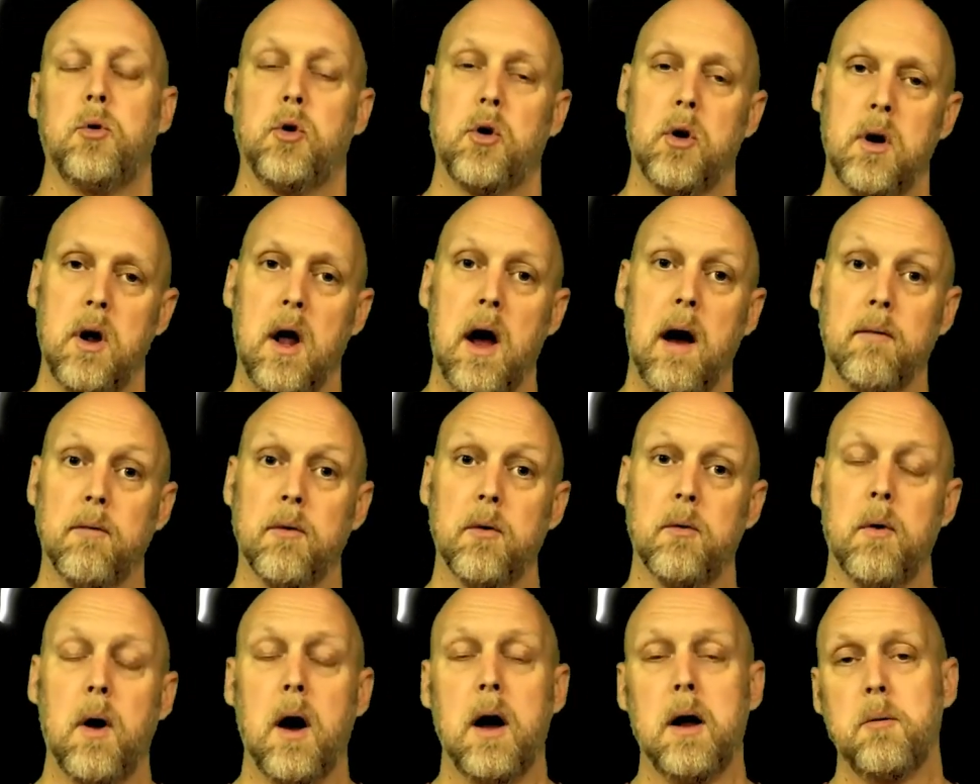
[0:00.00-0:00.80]
You're going to have
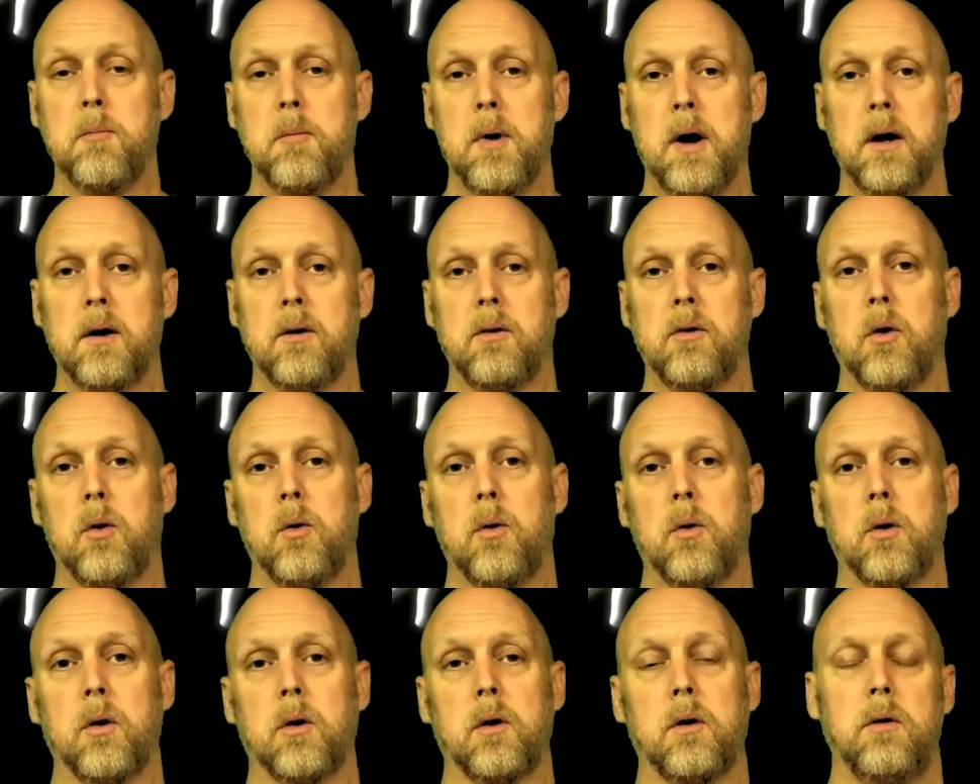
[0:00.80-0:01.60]
the right amount of
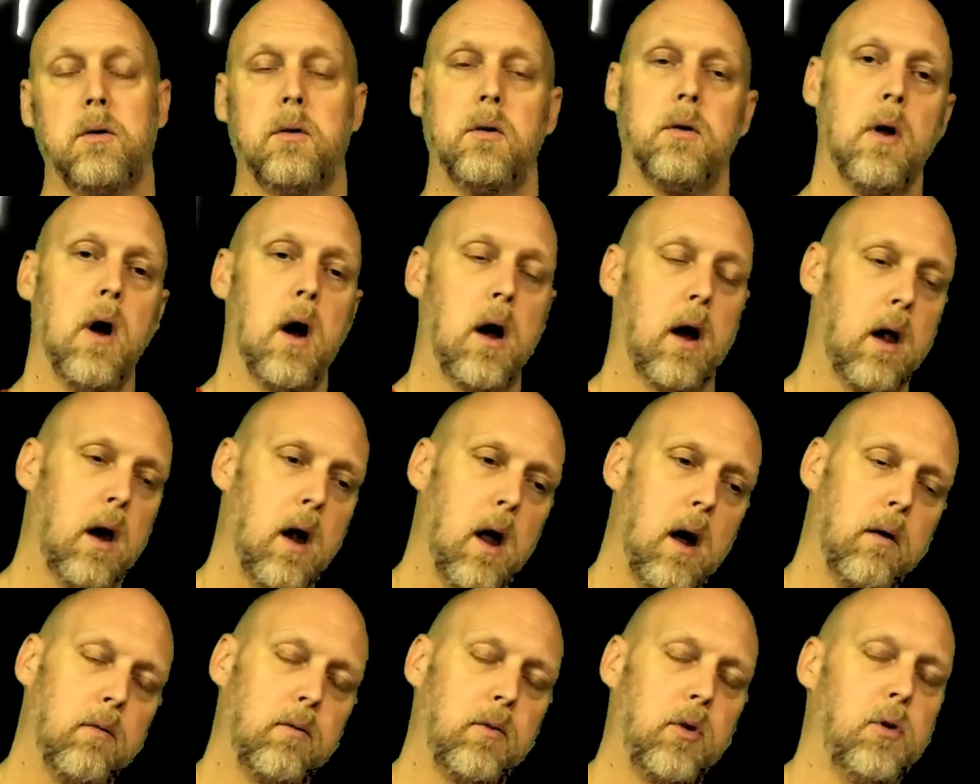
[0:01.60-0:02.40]
torque. You're not going to
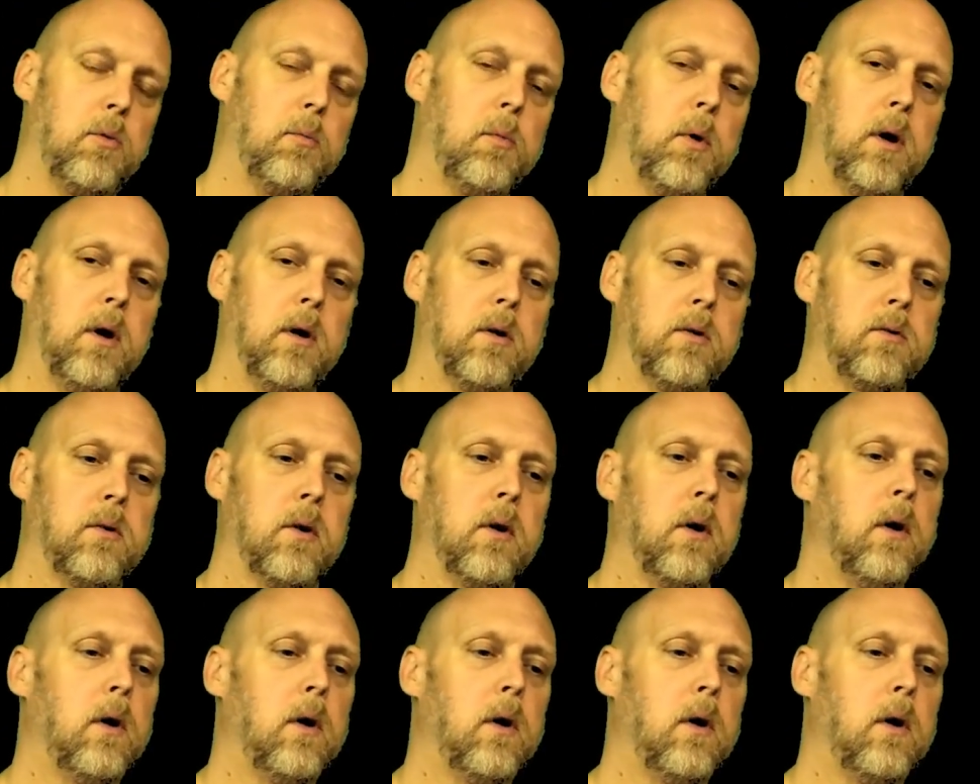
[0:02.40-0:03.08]
have too much.